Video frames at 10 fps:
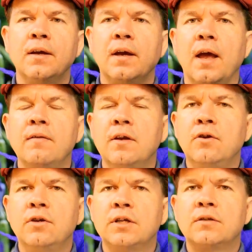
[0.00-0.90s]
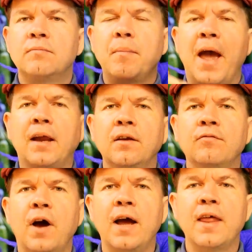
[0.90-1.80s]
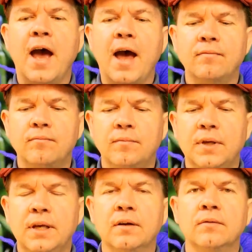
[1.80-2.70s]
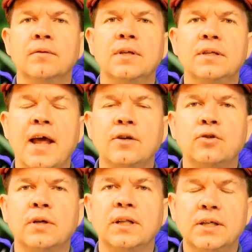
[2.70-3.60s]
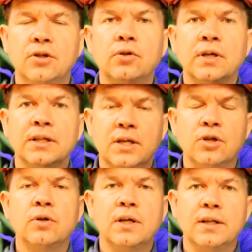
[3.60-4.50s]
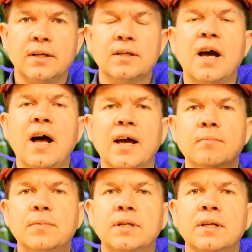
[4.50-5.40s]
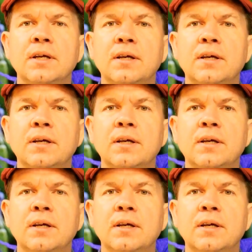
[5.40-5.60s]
And then you just magnify that, 10 trillion times,